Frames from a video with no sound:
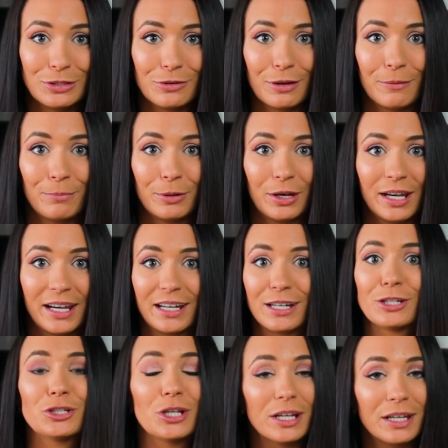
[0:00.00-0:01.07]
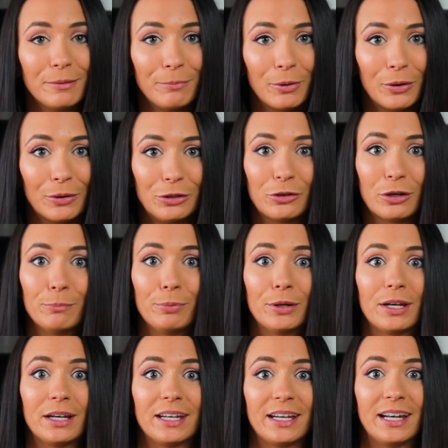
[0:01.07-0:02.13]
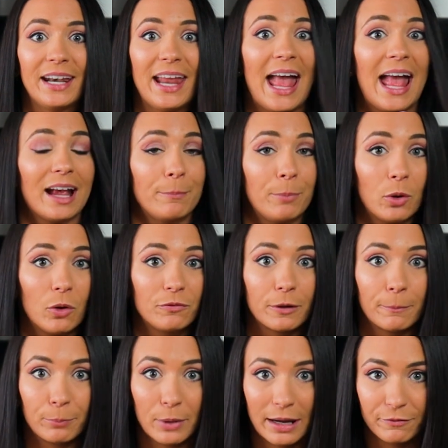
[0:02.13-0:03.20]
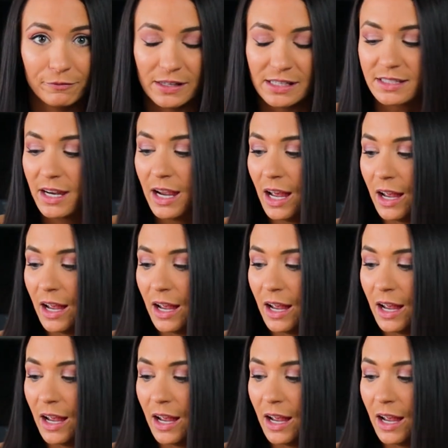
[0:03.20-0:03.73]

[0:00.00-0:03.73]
You can put it in a chicken bowl, you can put it in an egg bowl for breakfast.